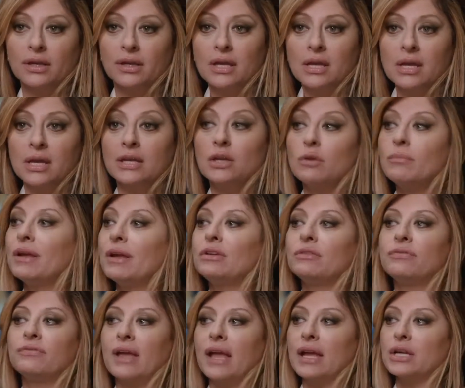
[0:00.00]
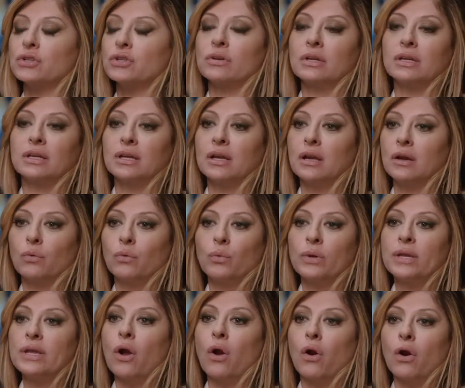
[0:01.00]
Mm -hmm. You know, manufacturing, uh,
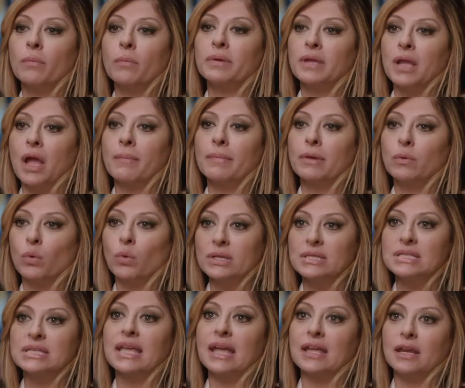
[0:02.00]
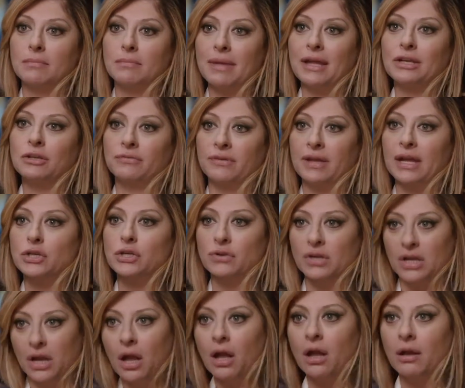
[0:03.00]
we are becoming once again a
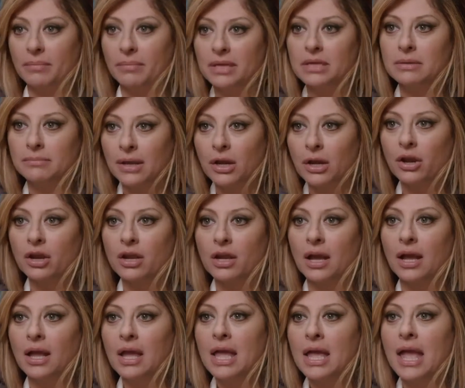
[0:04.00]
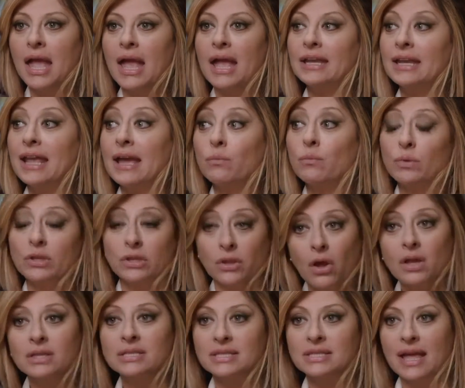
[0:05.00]
manufacturing hub in America. And, and we
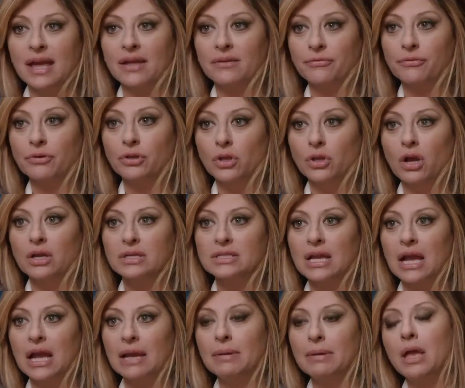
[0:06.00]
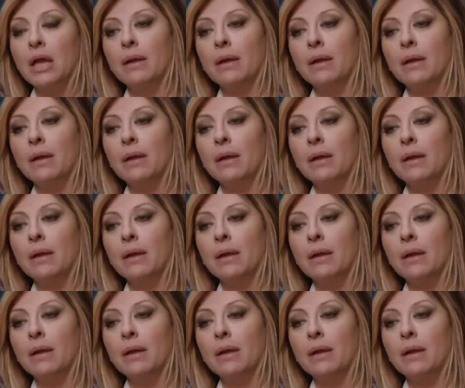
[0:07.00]
lost that for a long time.